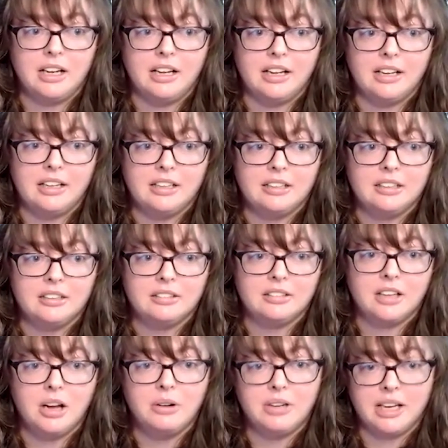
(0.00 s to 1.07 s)
uh,
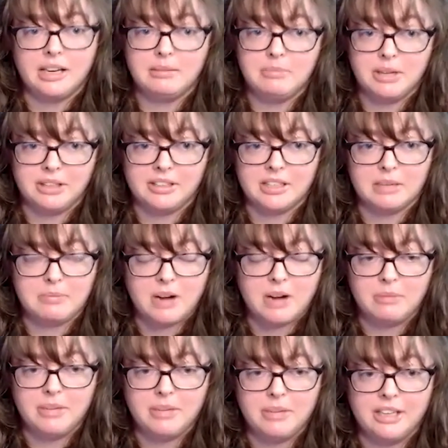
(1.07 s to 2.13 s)
coding and billing
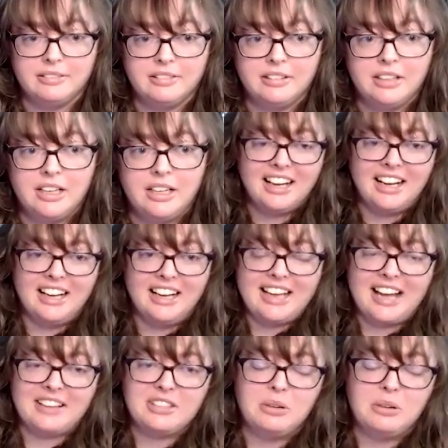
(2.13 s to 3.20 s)
department. Uh,
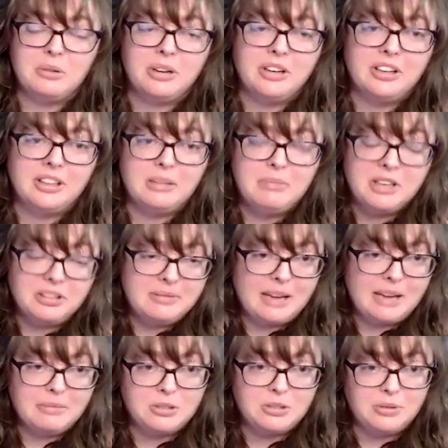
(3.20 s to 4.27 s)
yeah, so we're the
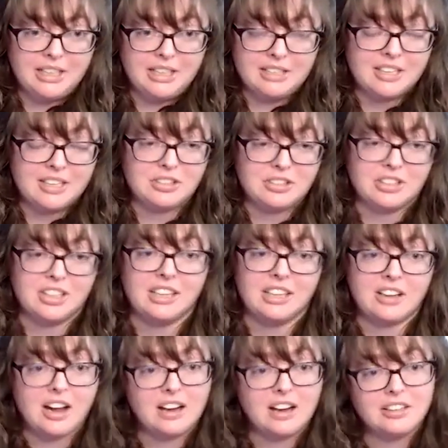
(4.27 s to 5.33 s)
middleman between essentially the
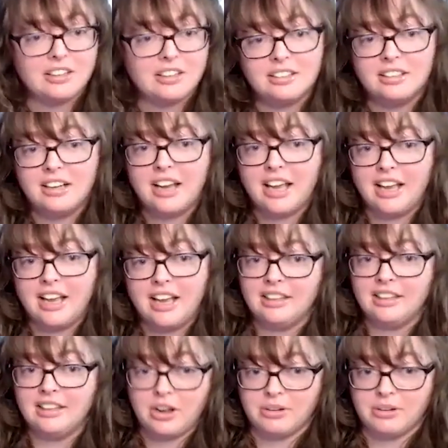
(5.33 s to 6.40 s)
doctor and
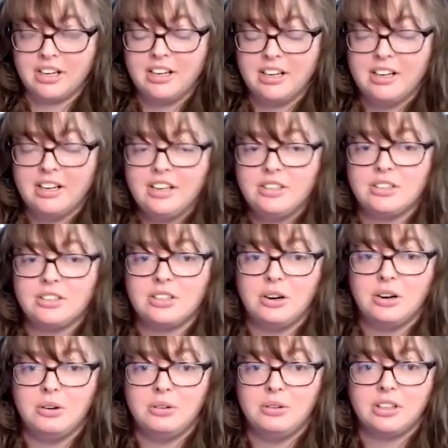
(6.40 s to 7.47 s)
the coder.
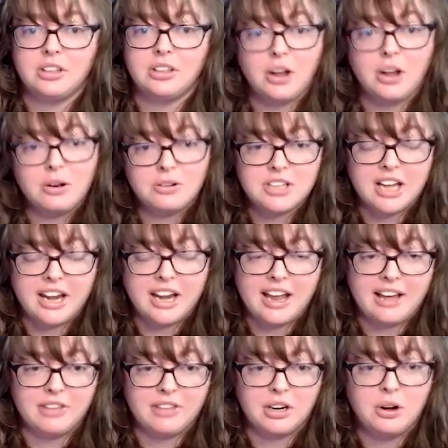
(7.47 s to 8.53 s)
So the coders kind of
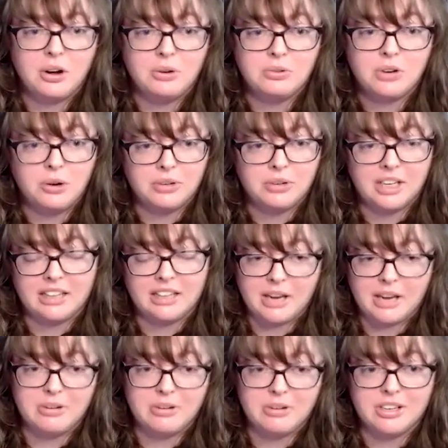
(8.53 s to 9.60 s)
have their own coding
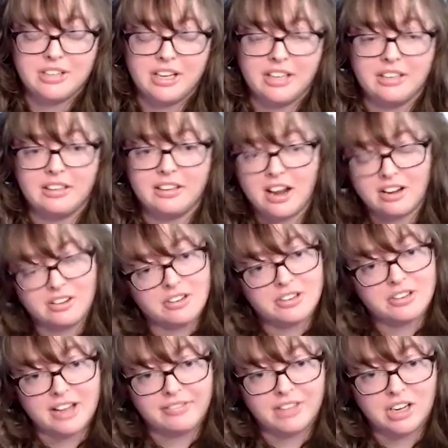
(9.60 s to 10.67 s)
language, and the
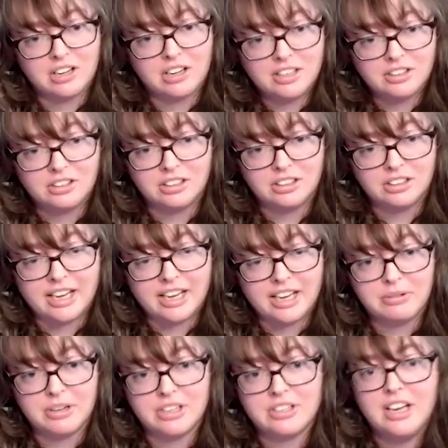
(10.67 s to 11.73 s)
doctors have their clinical
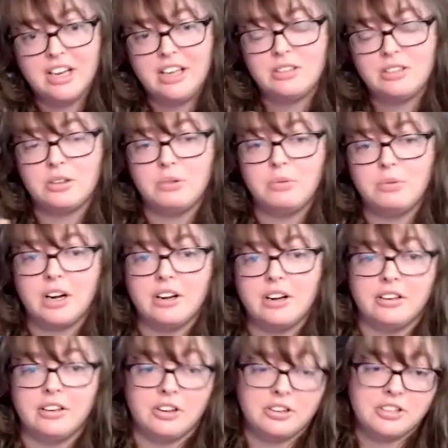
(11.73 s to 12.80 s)
language. So we're
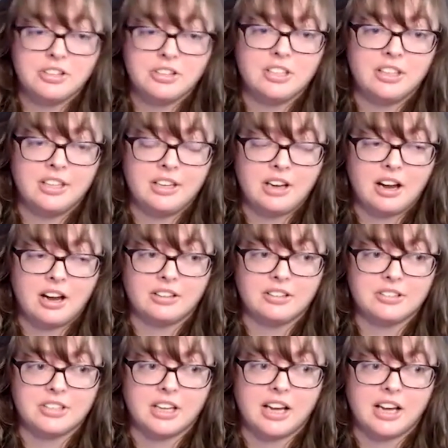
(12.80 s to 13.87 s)
the nurses and the
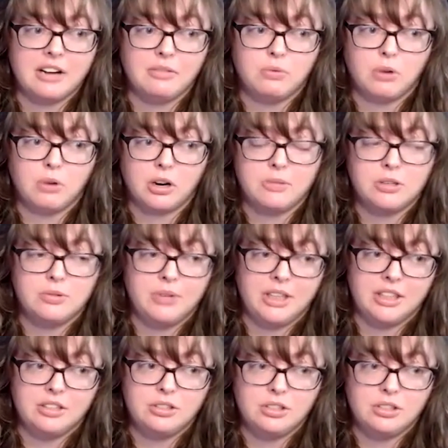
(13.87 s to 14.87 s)
doctors that kind of work between the